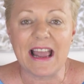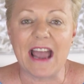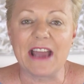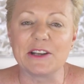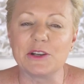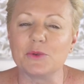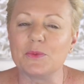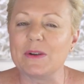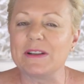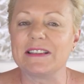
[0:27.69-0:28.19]
and
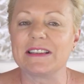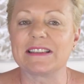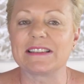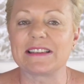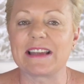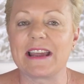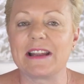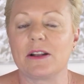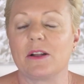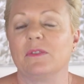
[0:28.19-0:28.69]
to reach a
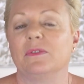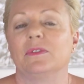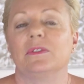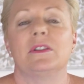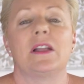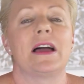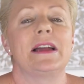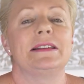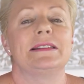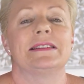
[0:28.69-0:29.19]
state of
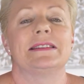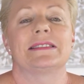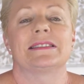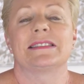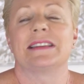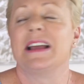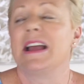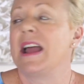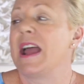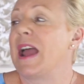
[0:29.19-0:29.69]
lightness
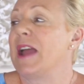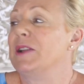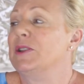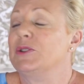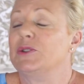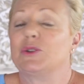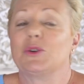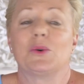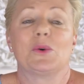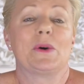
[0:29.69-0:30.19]
and
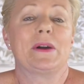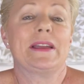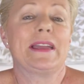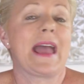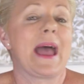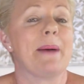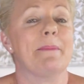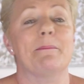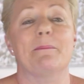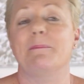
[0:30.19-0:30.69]
joy
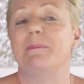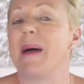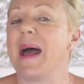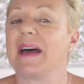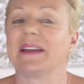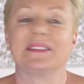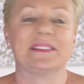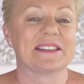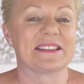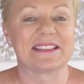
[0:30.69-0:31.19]
and
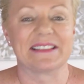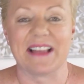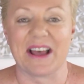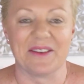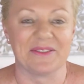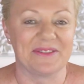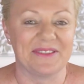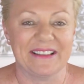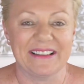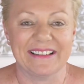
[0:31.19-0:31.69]
boundless
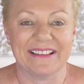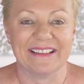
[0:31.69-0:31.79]
love.